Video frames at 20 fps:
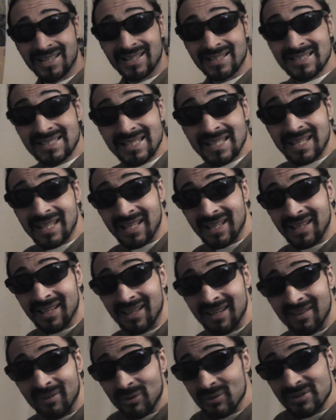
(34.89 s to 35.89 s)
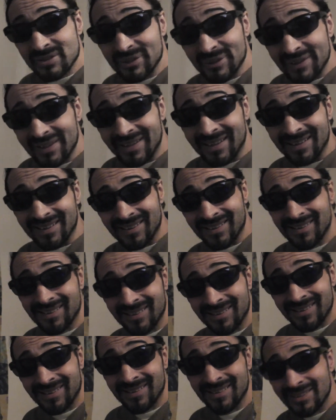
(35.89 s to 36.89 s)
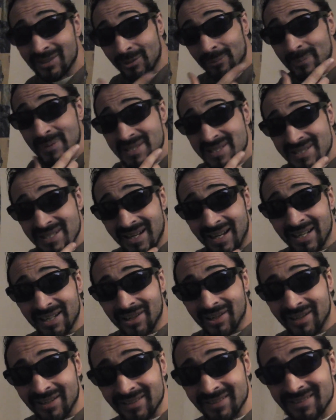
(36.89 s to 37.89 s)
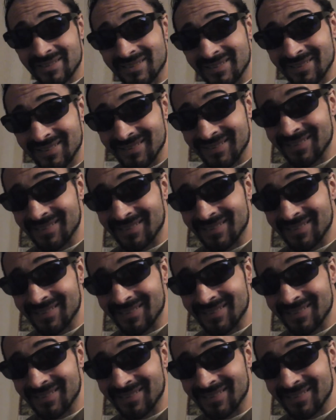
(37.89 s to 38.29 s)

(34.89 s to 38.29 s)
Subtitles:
Z, what's going on? Don't be shy, girls.